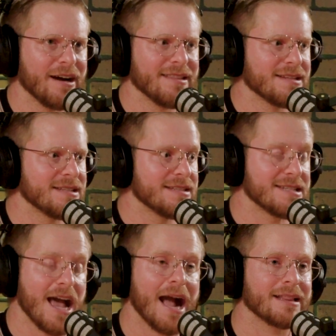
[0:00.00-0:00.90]
and that's
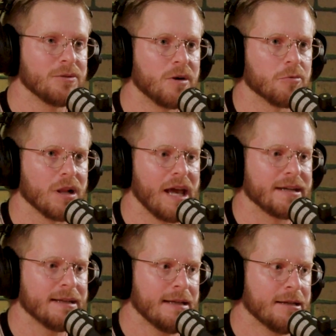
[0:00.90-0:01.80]
exactly what we're
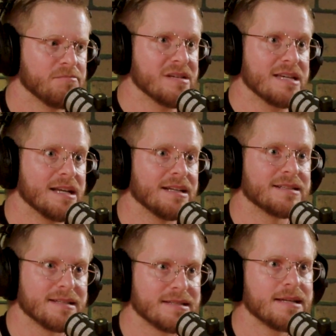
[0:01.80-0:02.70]
like
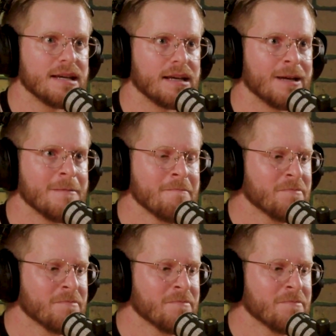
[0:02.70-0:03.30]
beginning to see.